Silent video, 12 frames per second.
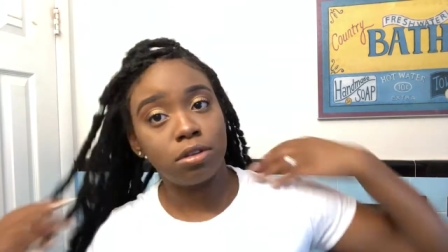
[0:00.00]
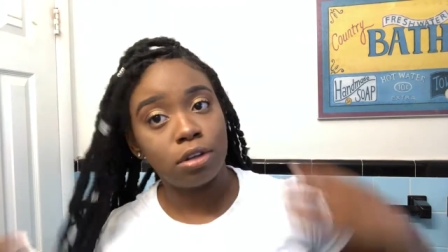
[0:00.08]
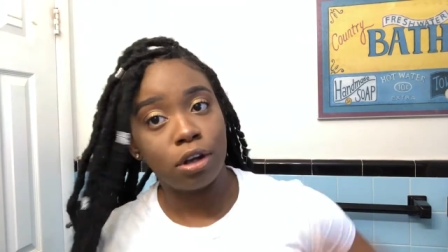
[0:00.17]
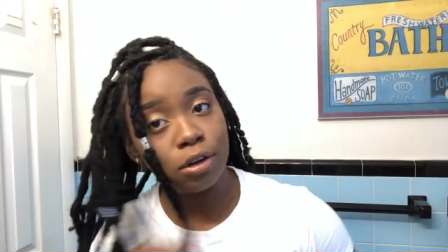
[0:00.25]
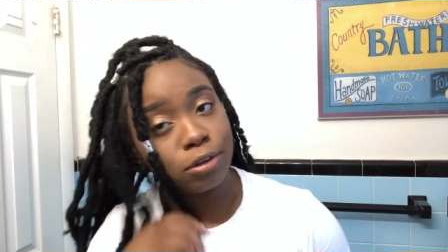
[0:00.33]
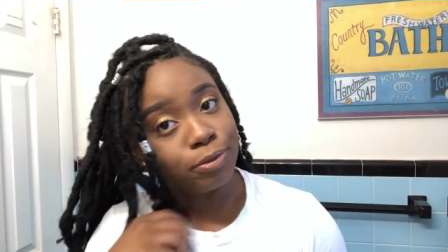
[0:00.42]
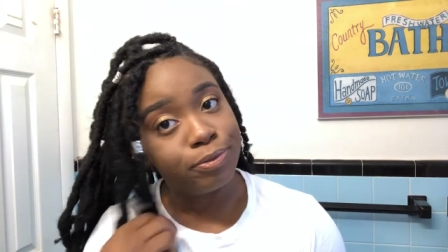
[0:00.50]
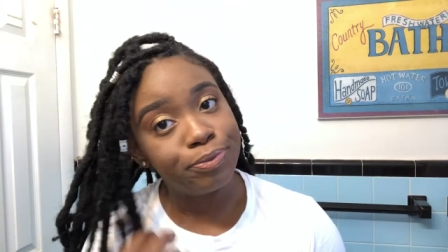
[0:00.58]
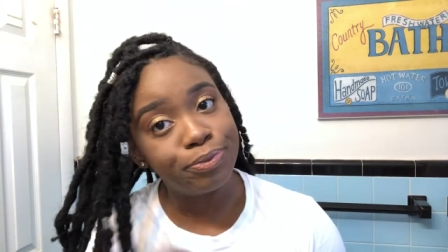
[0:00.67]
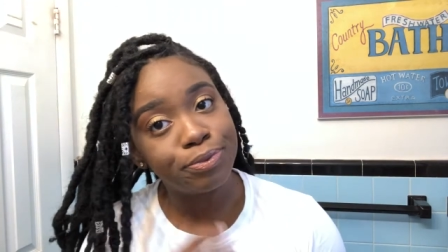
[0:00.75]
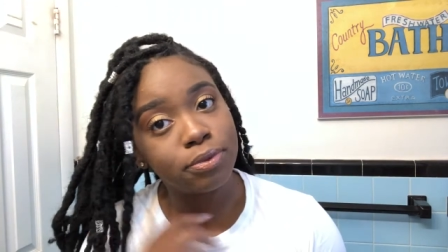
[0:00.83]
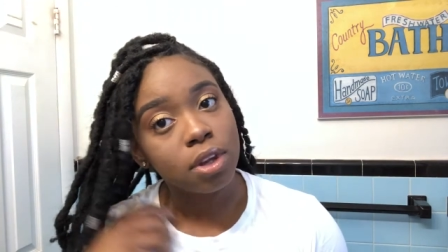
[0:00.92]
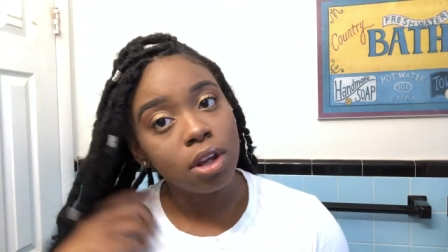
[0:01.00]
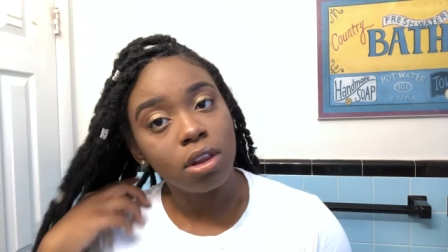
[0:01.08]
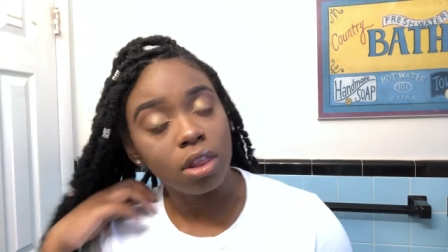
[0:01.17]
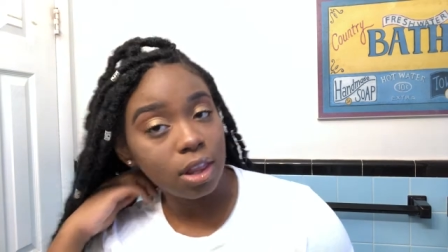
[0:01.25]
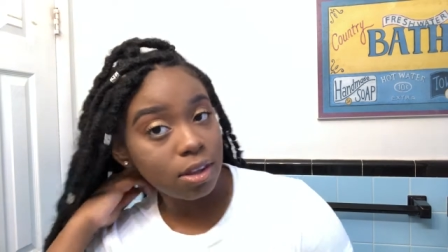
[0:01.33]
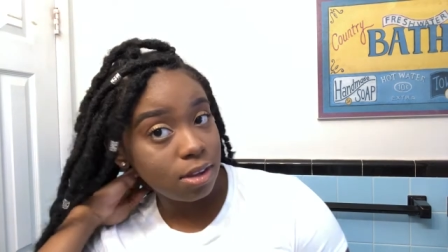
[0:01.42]
So
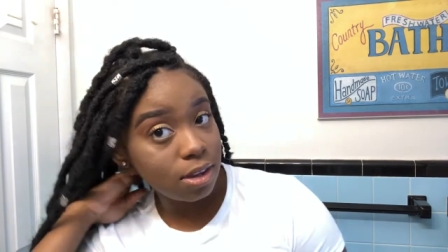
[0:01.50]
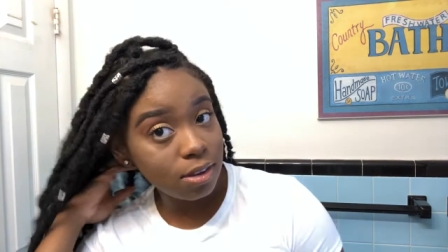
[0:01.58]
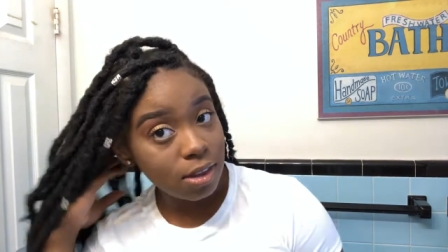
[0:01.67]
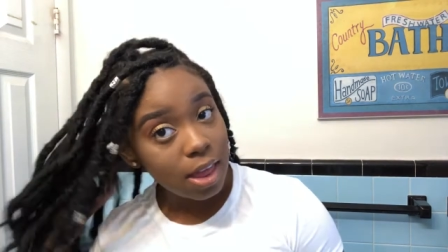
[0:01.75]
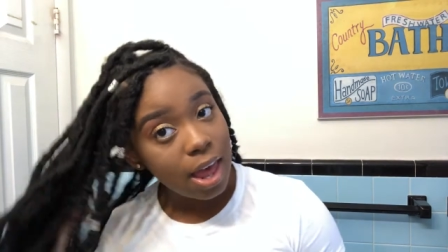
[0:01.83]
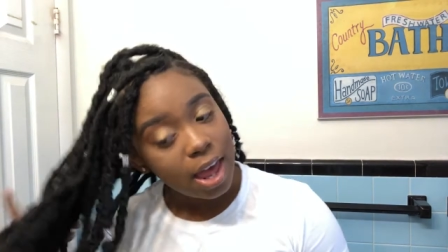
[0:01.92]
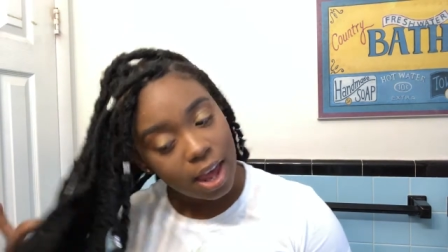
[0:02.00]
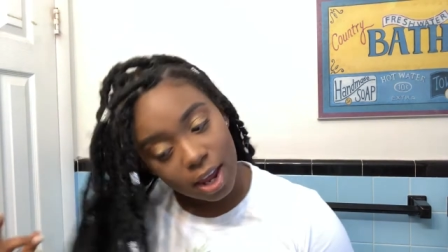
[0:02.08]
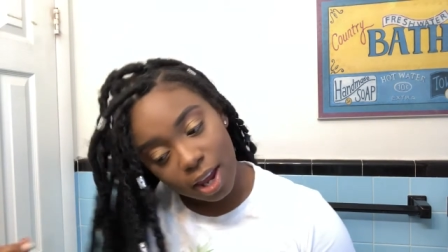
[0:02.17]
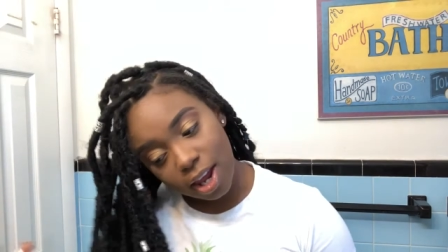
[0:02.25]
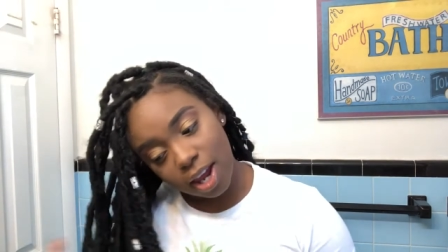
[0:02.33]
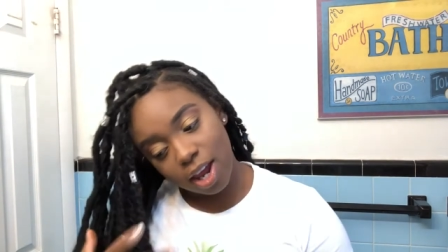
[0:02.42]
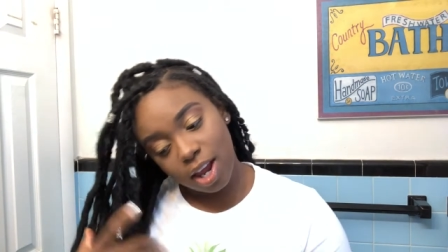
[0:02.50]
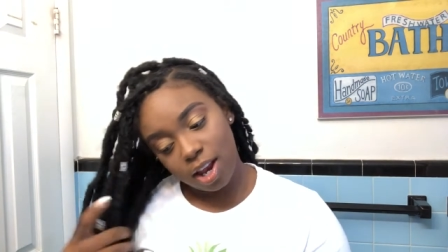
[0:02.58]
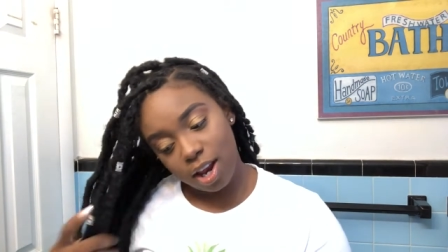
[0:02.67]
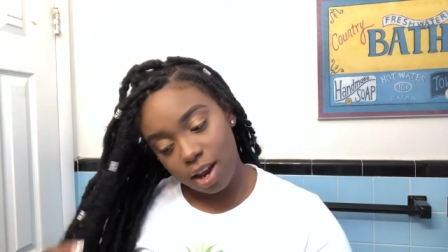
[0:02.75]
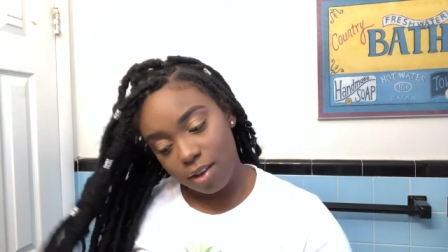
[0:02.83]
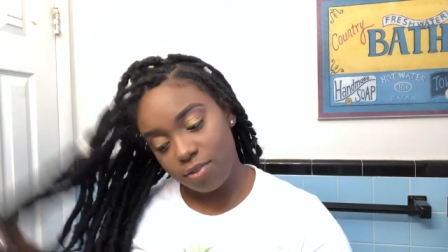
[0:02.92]
this is that, and
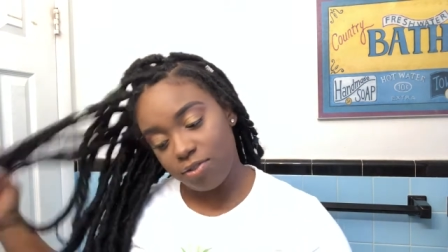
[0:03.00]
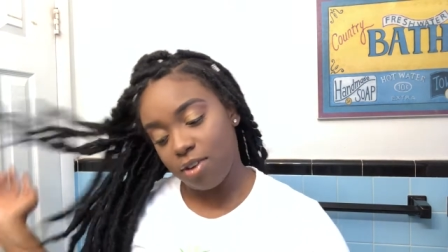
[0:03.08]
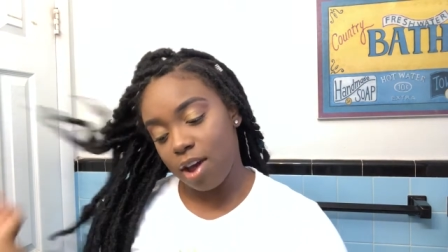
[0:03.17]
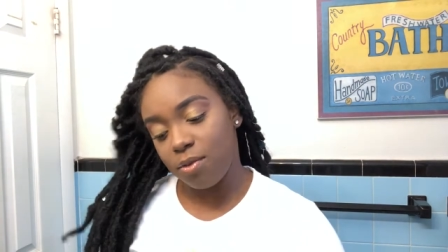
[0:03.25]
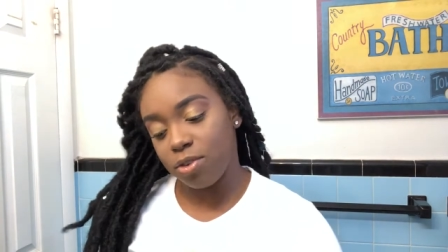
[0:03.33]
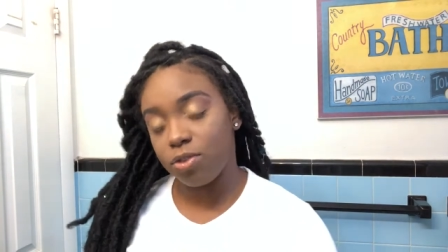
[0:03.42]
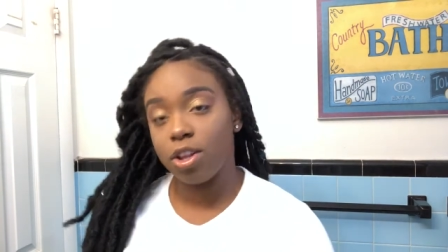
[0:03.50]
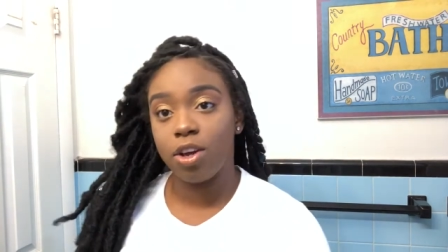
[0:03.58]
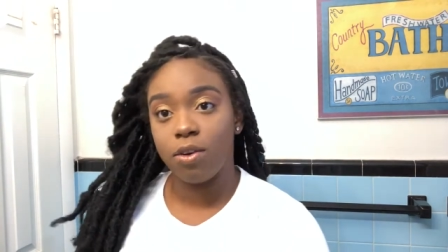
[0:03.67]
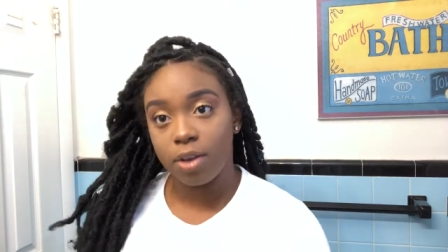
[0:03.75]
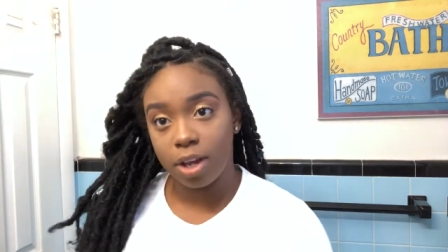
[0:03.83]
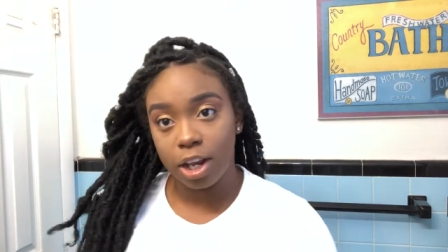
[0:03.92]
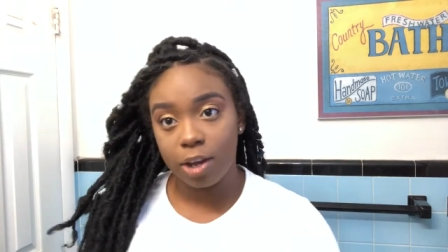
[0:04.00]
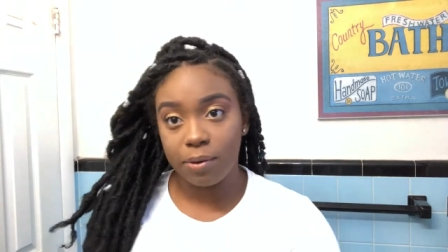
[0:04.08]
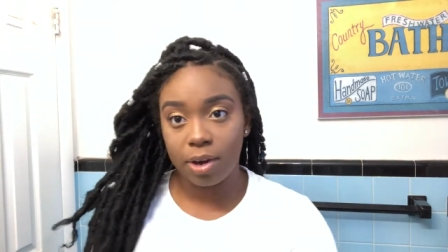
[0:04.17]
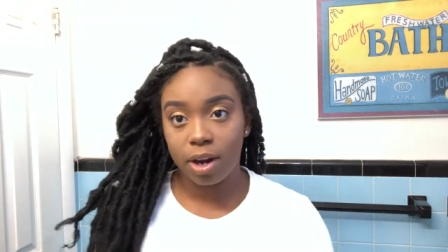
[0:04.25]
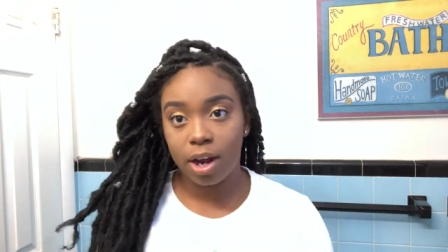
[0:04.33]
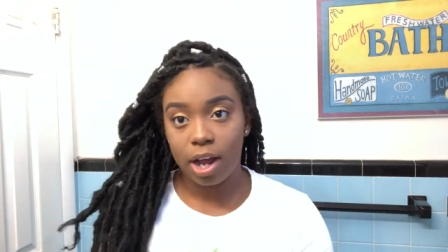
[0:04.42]
if I was really going anywhere,